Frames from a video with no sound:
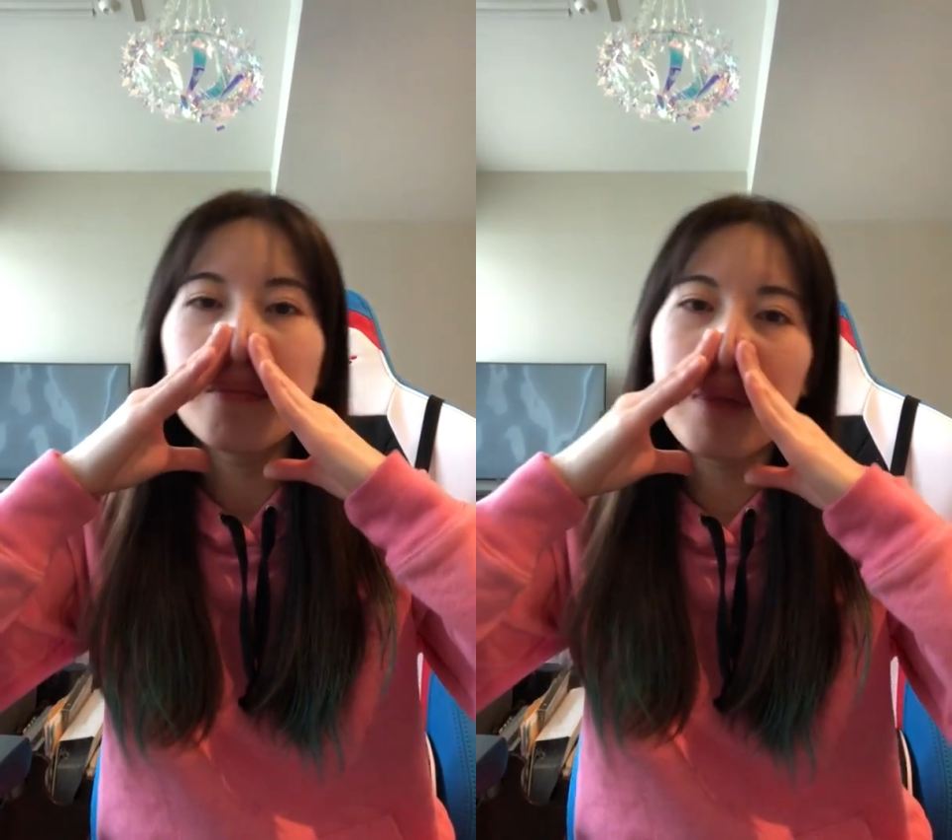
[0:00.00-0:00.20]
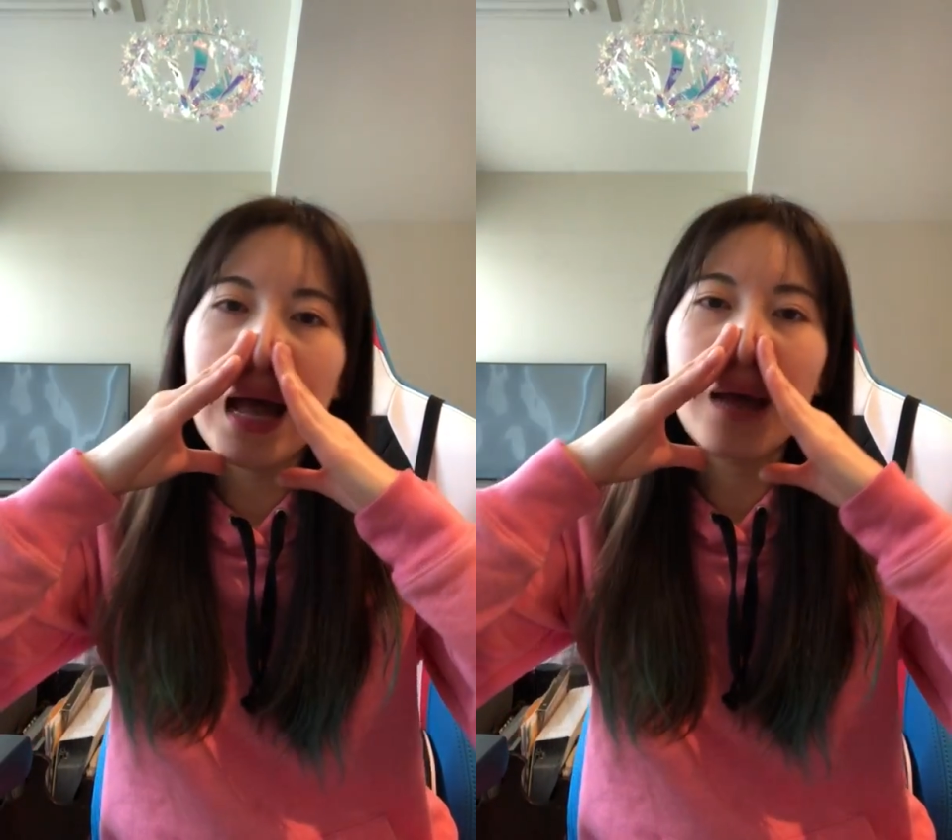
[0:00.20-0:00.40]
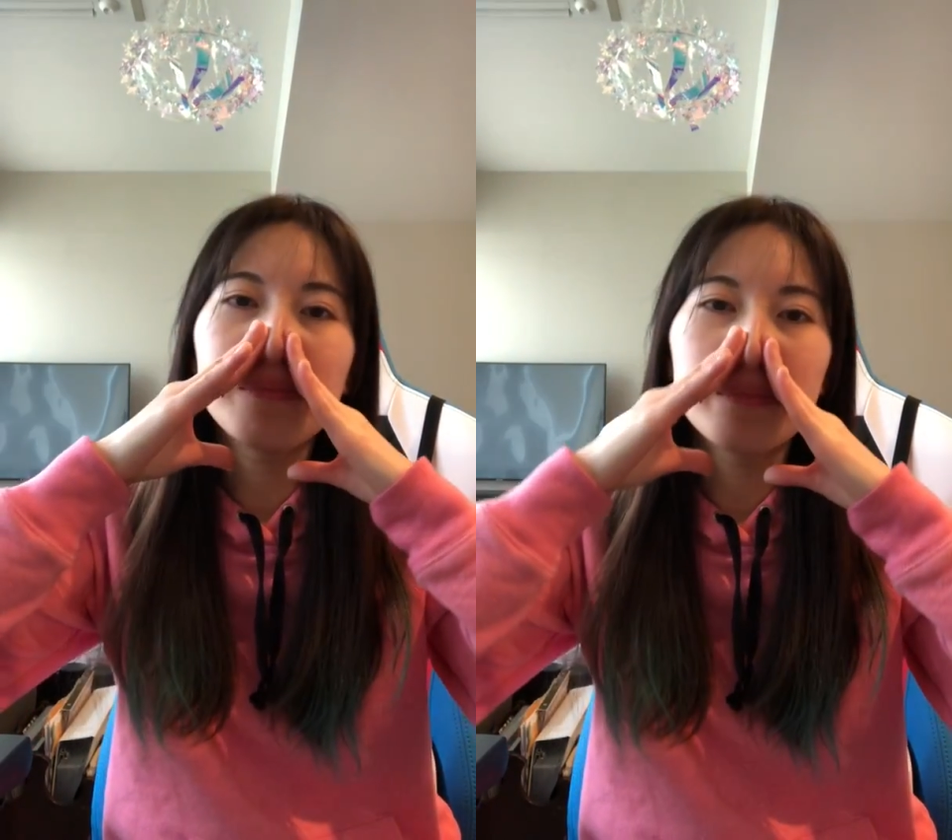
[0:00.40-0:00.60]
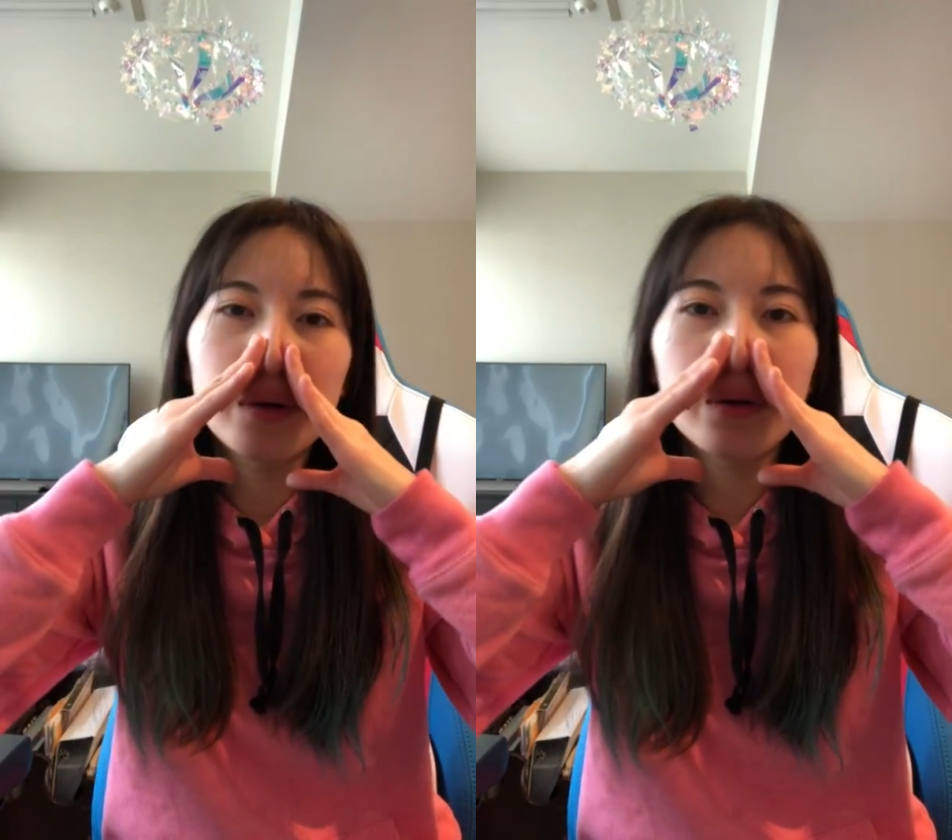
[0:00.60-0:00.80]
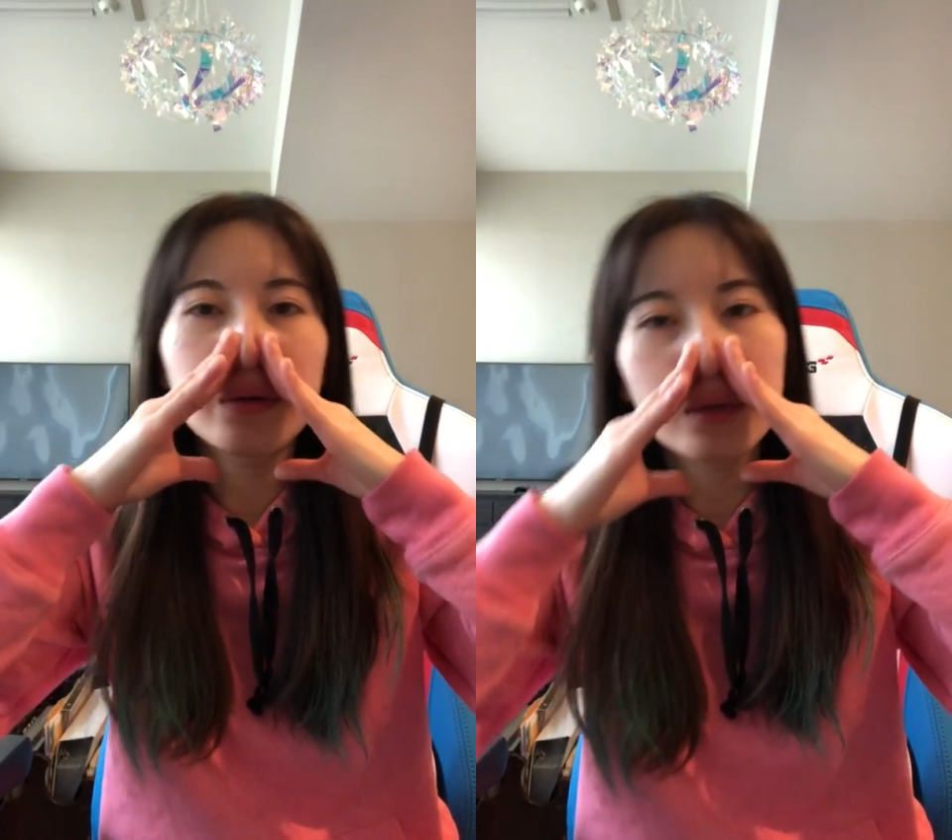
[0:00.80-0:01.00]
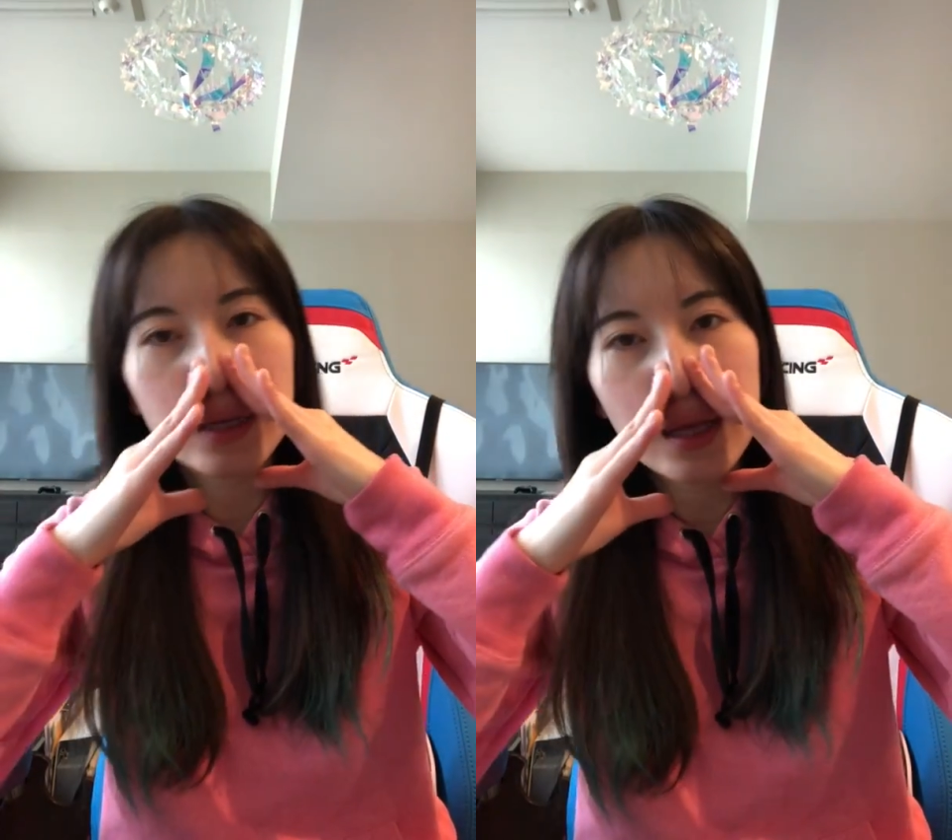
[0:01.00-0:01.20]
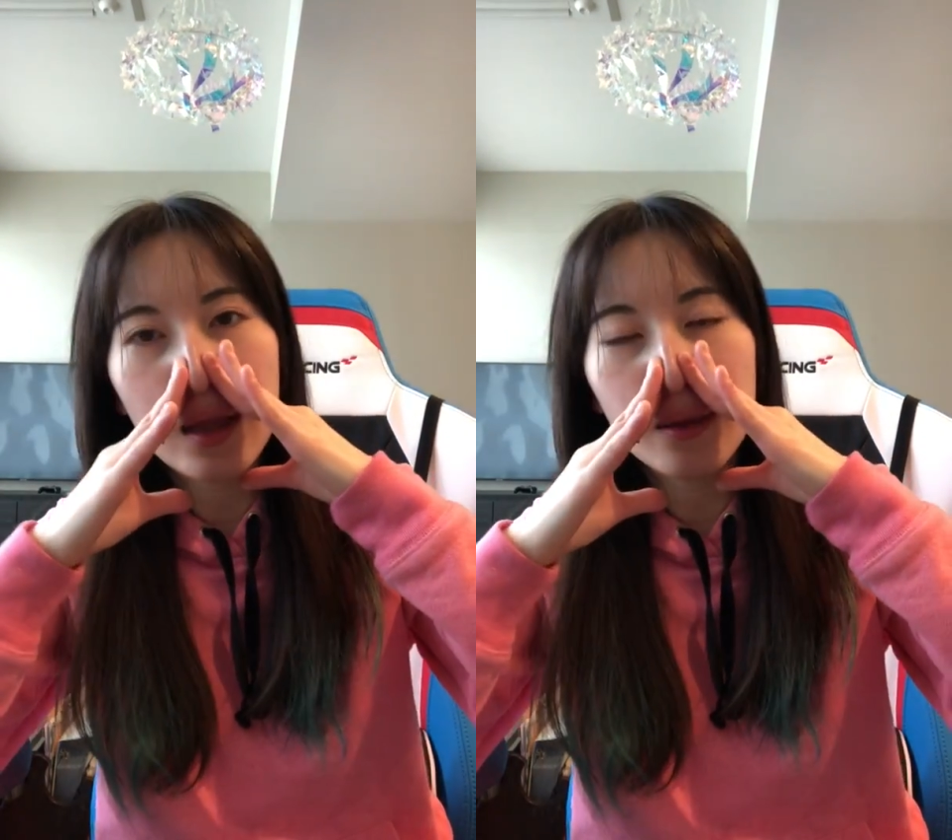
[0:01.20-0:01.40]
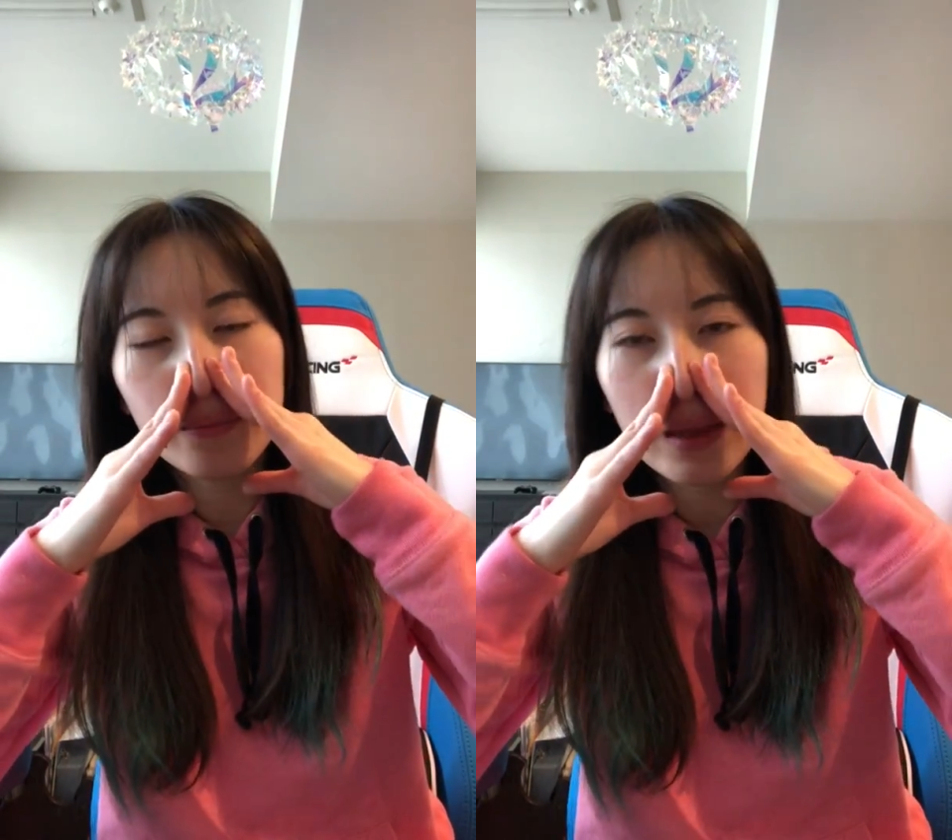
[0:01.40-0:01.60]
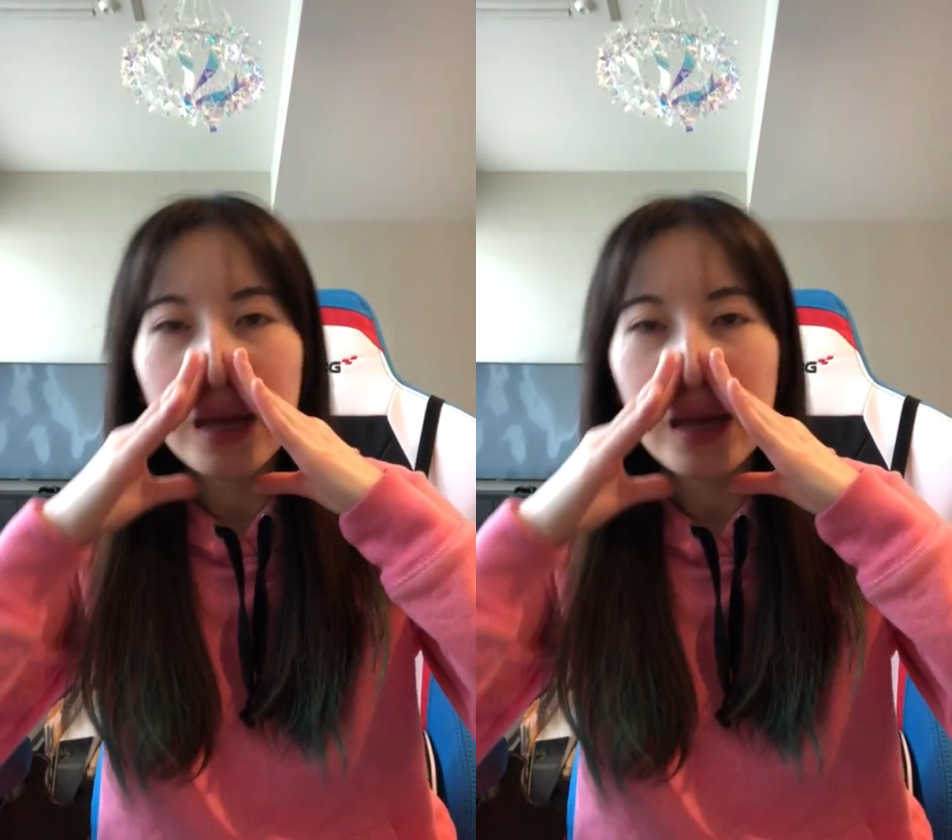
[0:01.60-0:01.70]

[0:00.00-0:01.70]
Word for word: bubble gum.